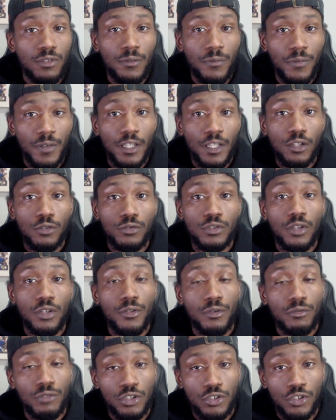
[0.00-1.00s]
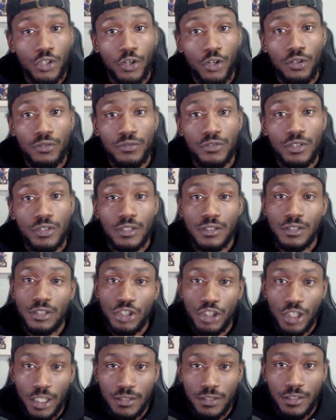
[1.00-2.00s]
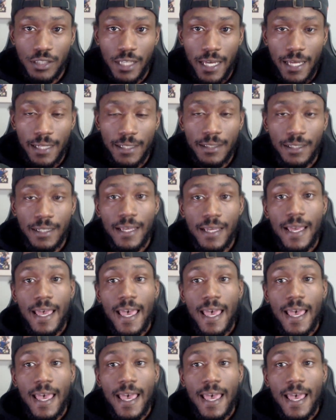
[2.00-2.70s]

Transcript: revealed the reserves just yet,